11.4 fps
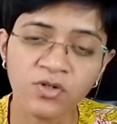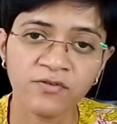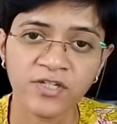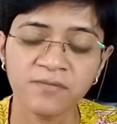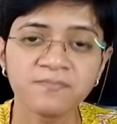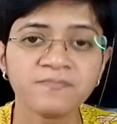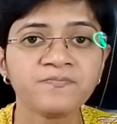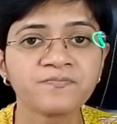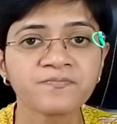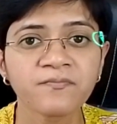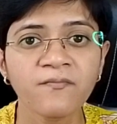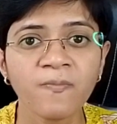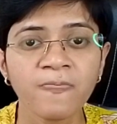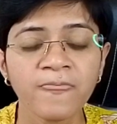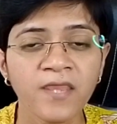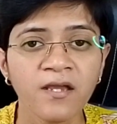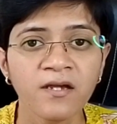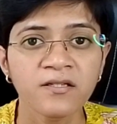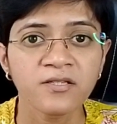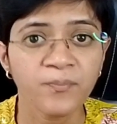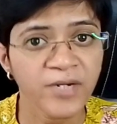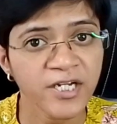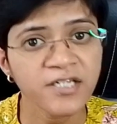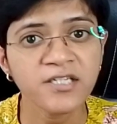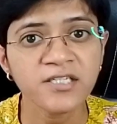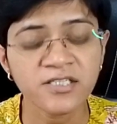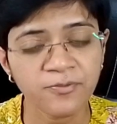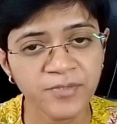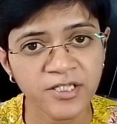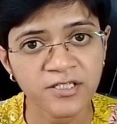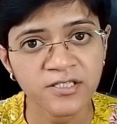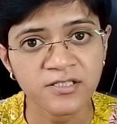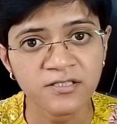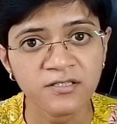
away. The pain disappears,